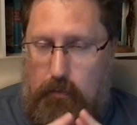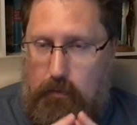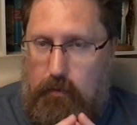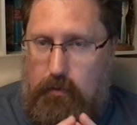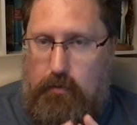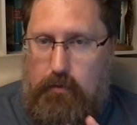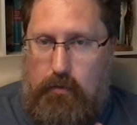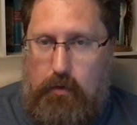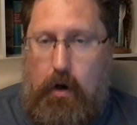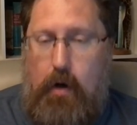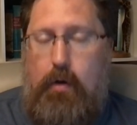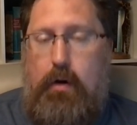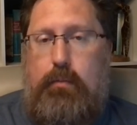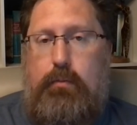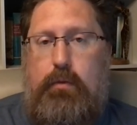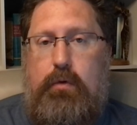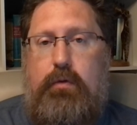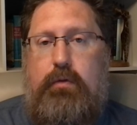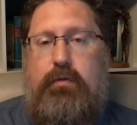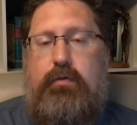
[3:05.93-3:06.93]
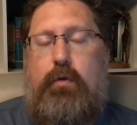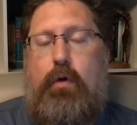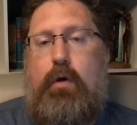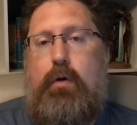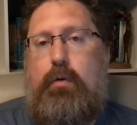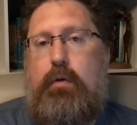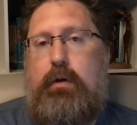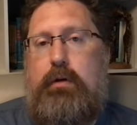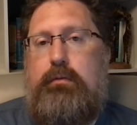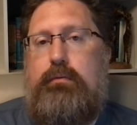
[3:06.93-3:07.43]
grow and move
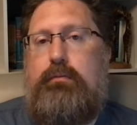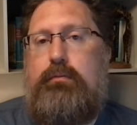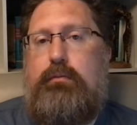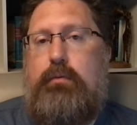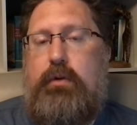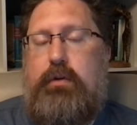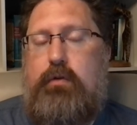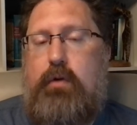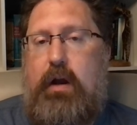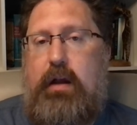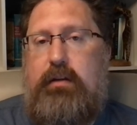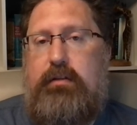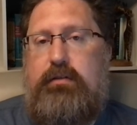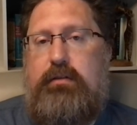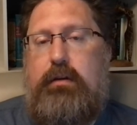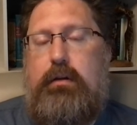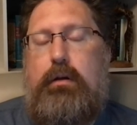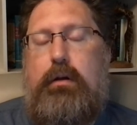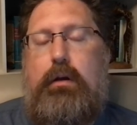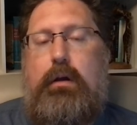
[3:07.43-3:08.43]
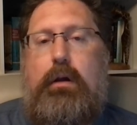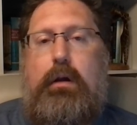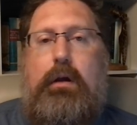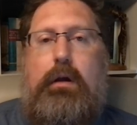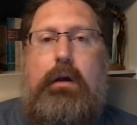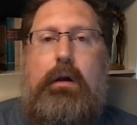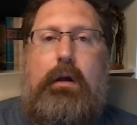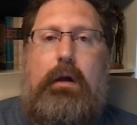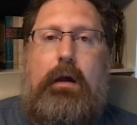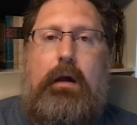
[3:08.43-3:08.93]
forward with Christ.
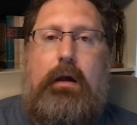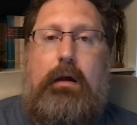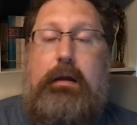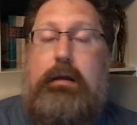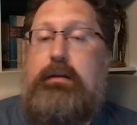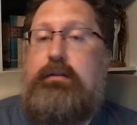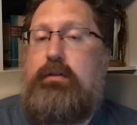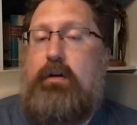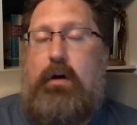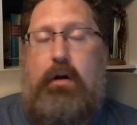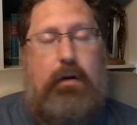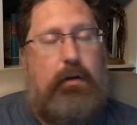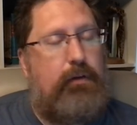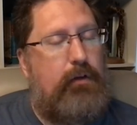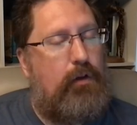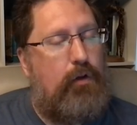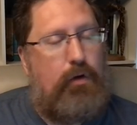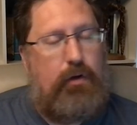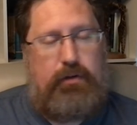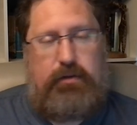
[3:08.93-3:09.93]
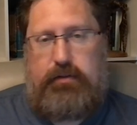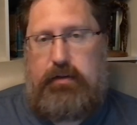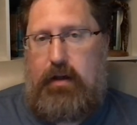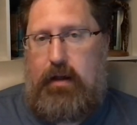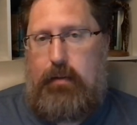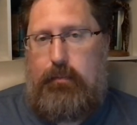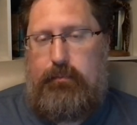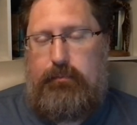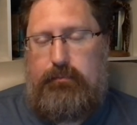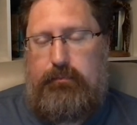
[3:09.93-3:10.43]
It's all in the Lord's
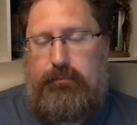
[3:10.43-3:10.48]
time.